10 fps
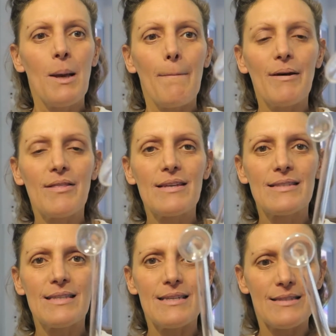but
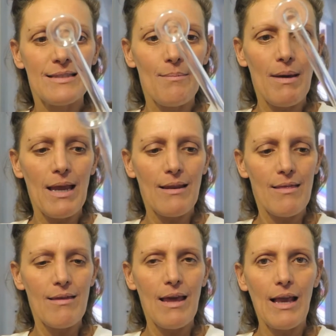this is the main
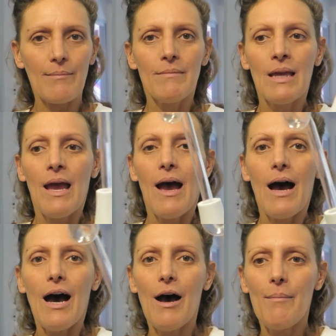thing,
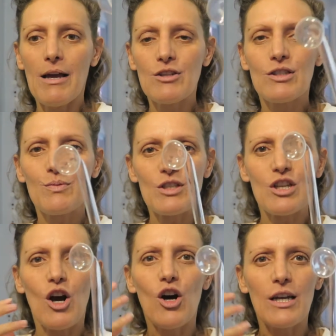and you
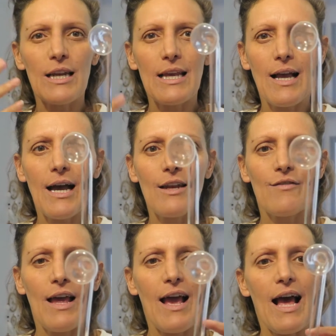switch it on and it kind
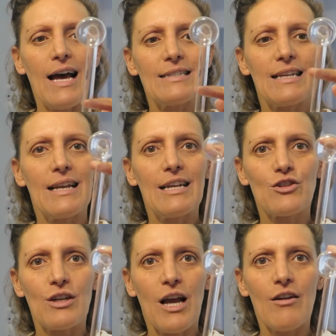of like has an
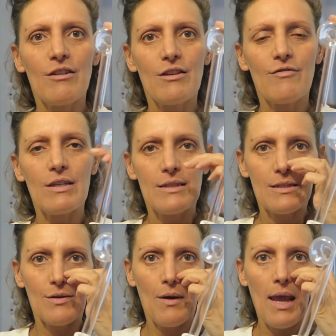electric current that
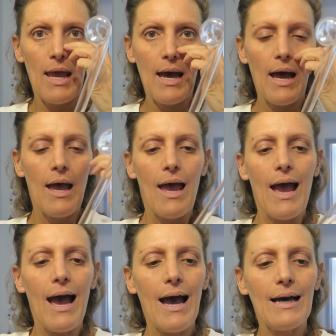runs through here,
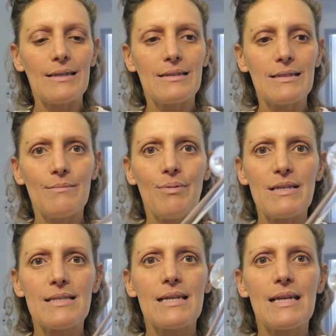and it
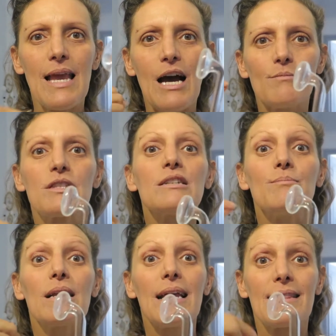basically helps
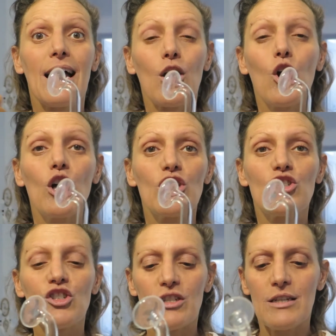stimulate that
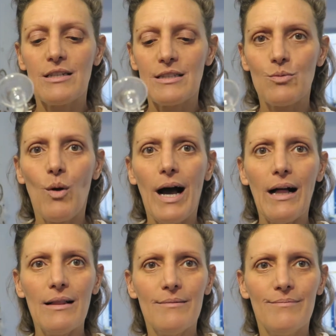collagen as well.